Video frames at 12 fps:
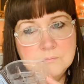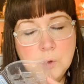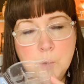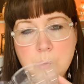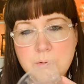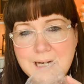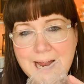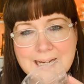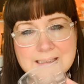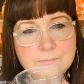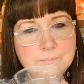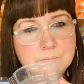all
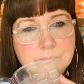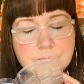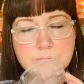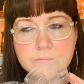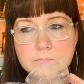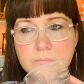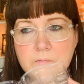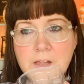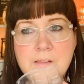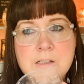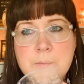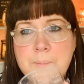day.
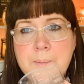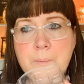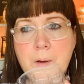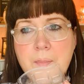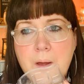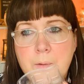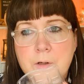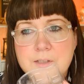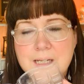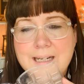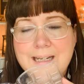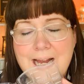This would be one that
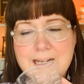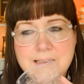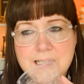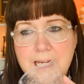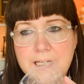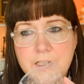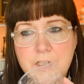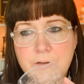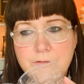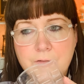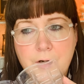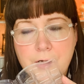could, again, take
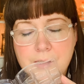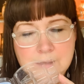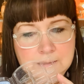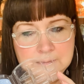you through.